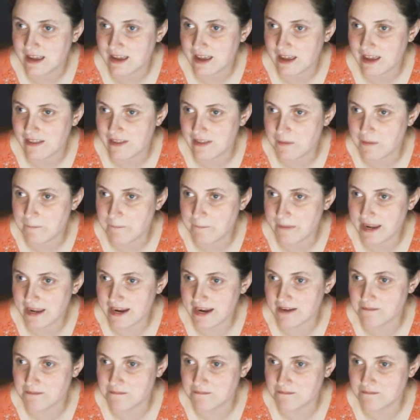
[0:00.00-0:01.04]
then bam!
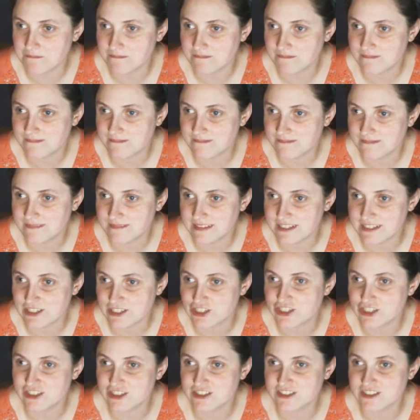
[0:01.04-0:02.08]
Like,
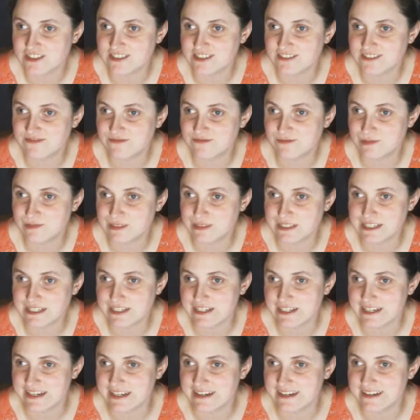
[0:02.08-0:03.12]
she looks really
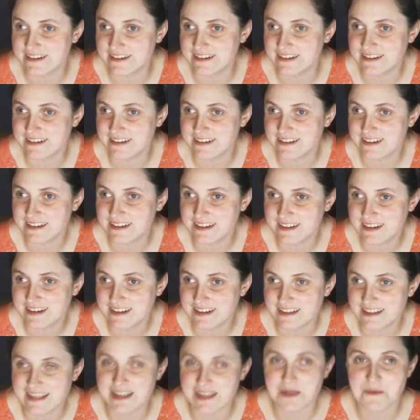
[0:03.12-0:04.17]
good.
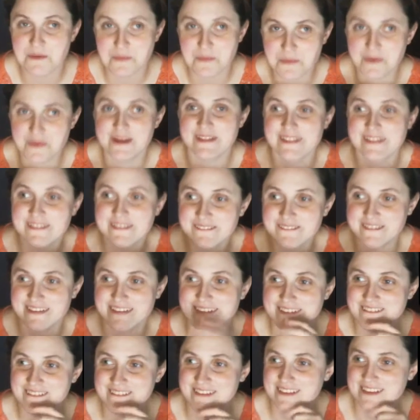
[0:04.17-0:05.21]
Like, I really,
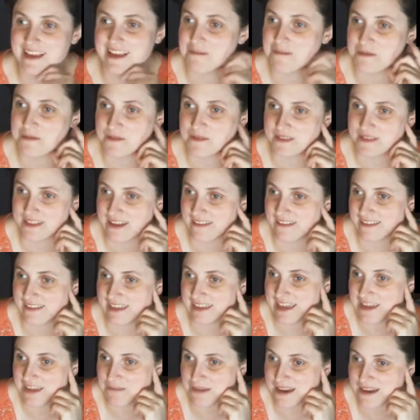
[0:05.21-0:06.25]
really was happy with how they
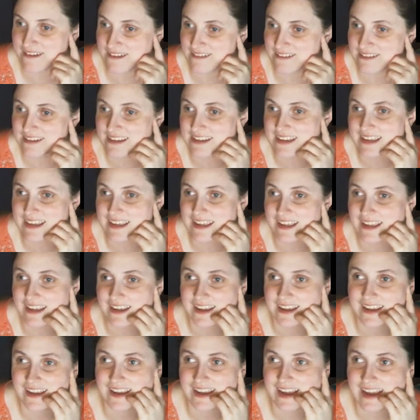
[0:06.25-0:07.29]
came out.
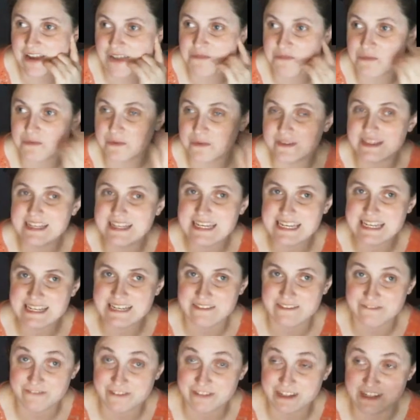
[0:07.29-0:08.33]
I really need to
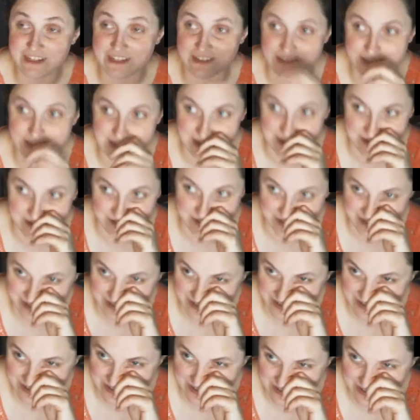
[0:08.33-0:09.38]
finish the other
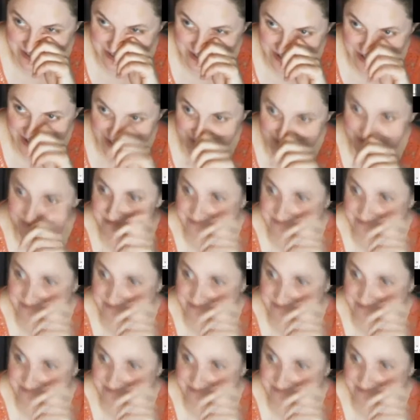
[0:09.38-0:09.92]
characters, though.